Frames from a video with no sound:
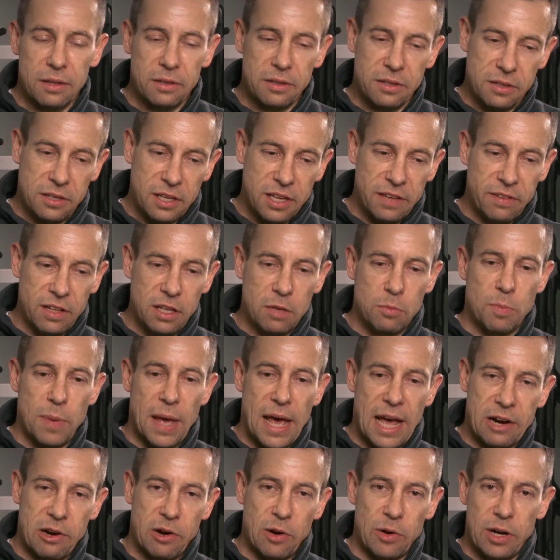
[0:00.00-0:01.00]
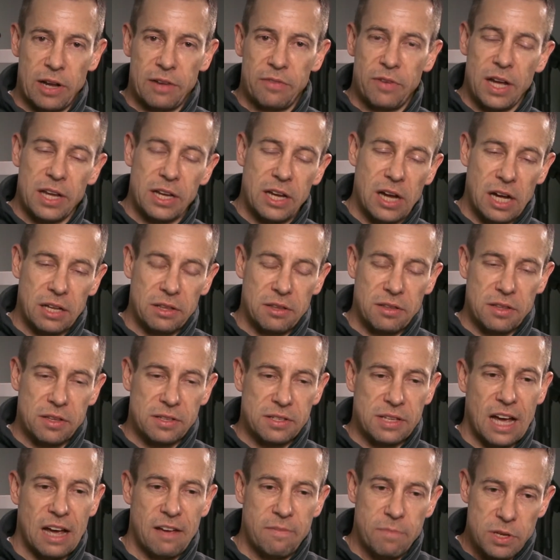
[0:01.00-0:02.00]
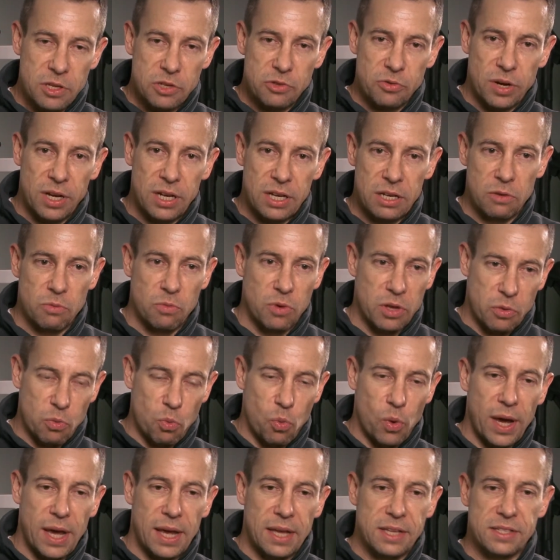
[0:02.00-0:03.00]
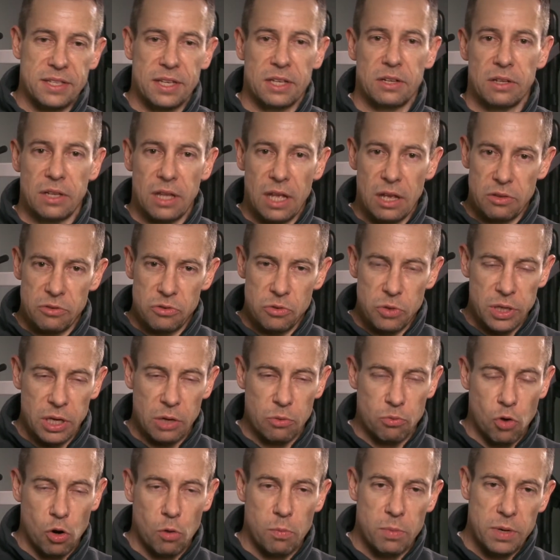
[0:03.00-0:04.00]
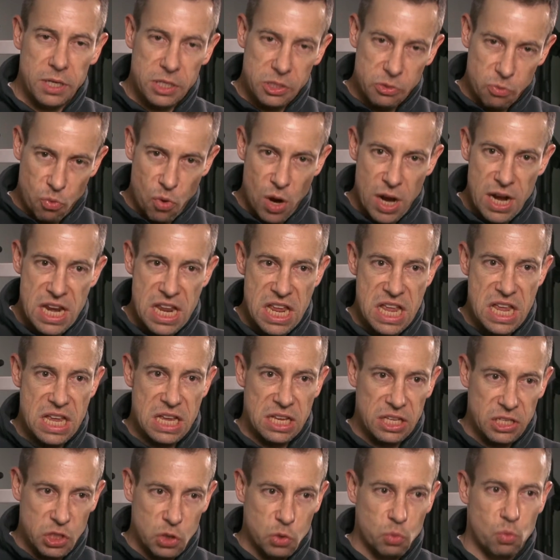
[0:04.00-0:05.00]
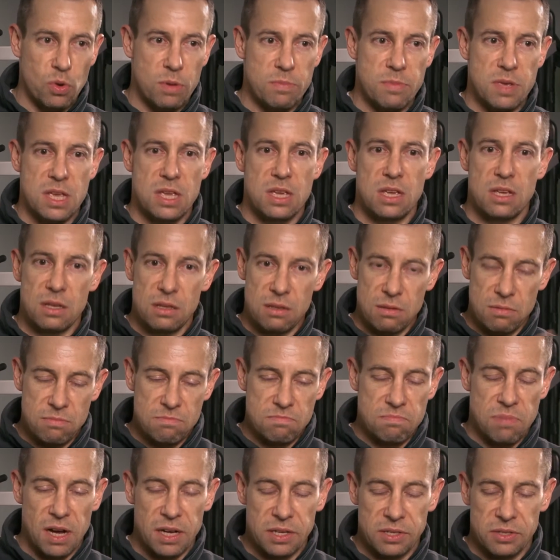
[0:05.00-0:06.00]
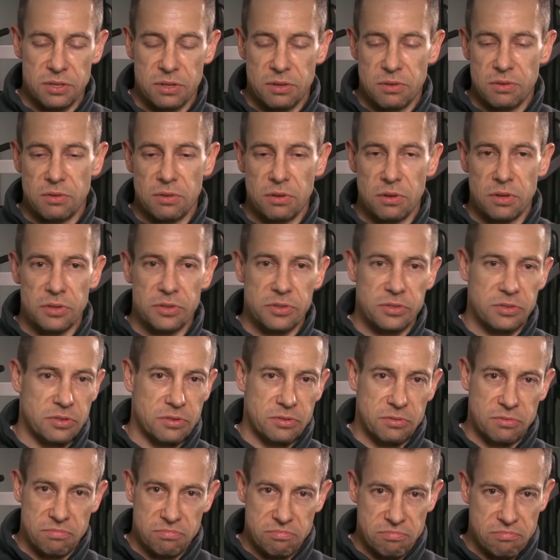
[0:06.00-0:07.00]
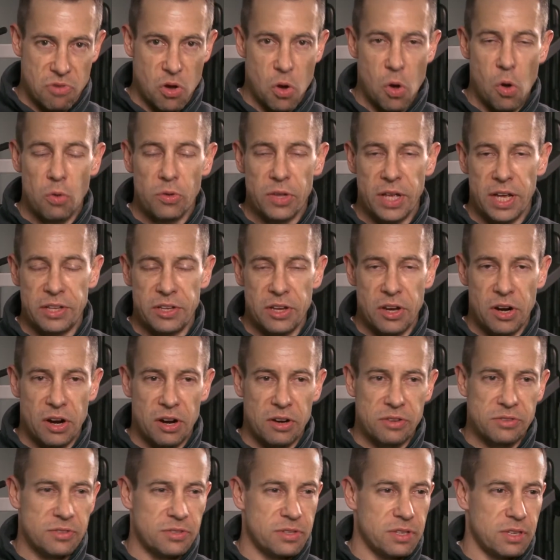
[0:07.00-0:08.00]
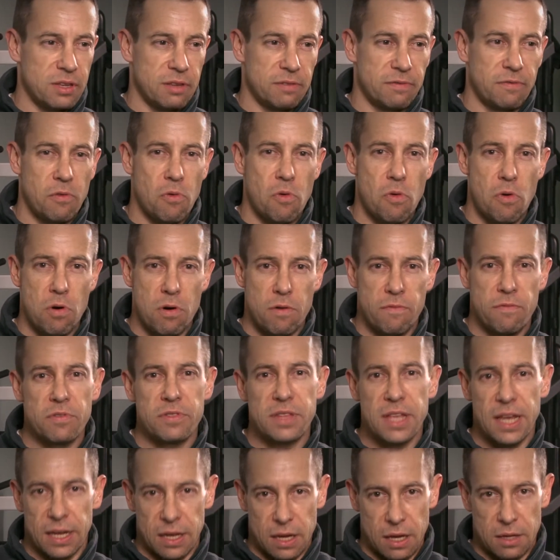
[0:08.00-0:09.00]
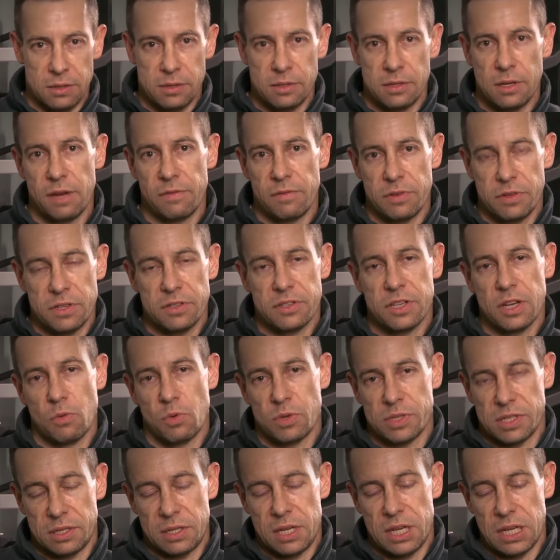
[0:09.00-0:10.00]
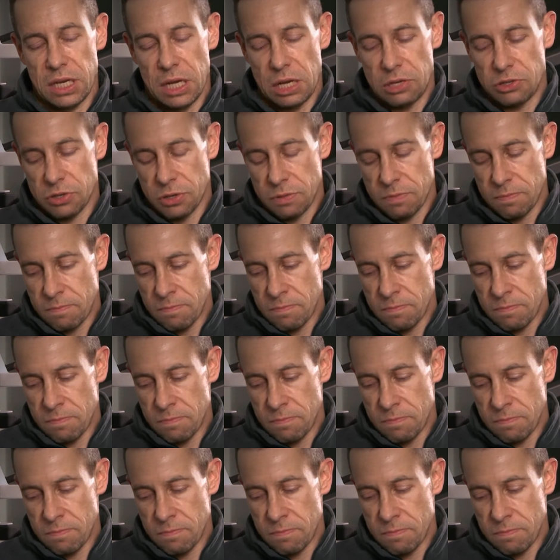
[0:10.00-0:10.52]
to give a little background of how I got to this, I've been training with weights and doing aerobics, running, swimming, bicycles, the whole 9 yards for decades, ever since I was a teenager.